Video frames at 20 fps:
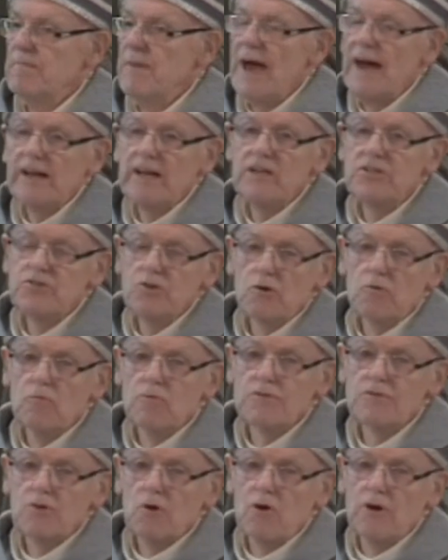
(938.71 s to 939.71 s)
manage who
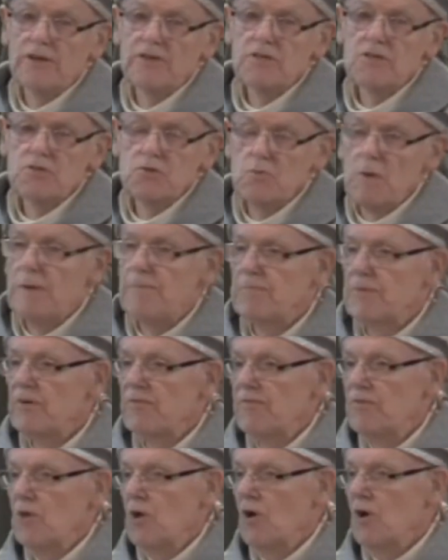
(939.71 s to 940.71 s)
was going to sweep the
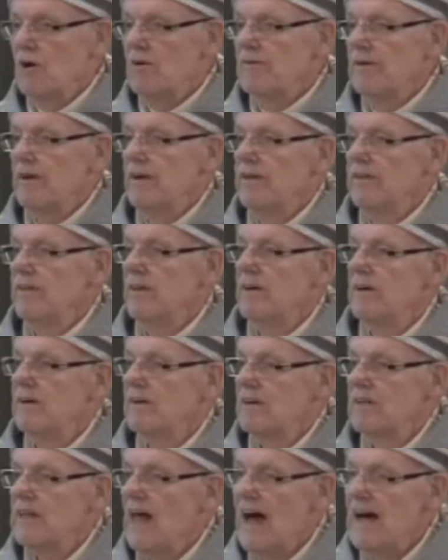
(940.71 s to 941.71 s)
floor in
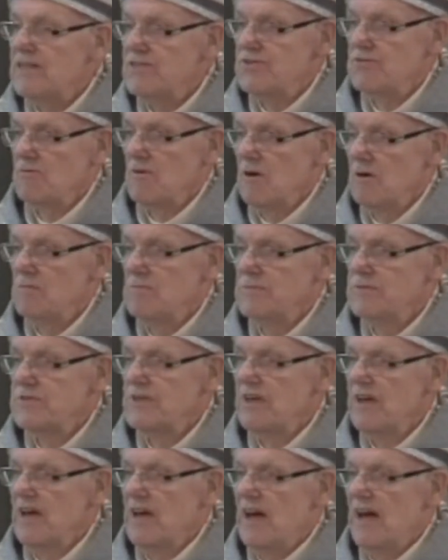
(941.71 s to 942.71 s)
the classrooms.